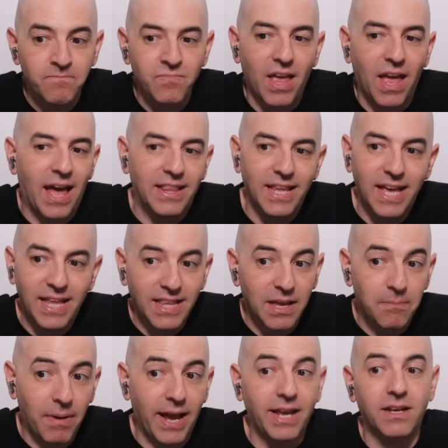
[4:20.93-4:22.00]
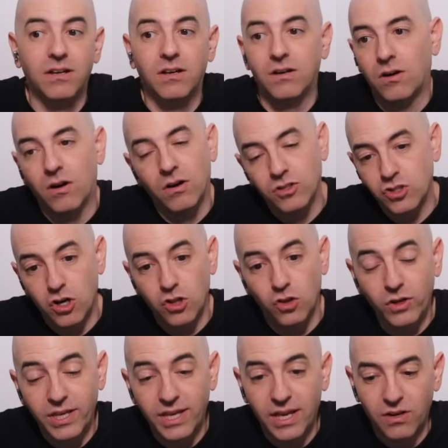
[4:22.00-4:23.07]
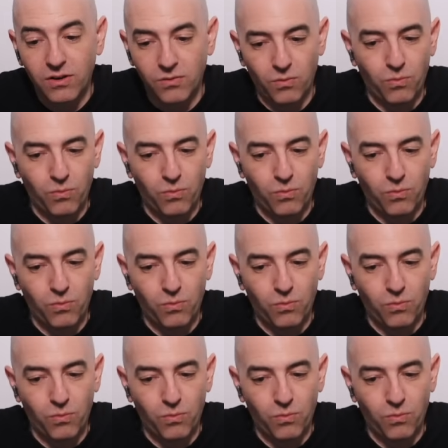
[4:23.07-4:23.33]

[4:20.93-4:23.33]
And then they might uh, start looking at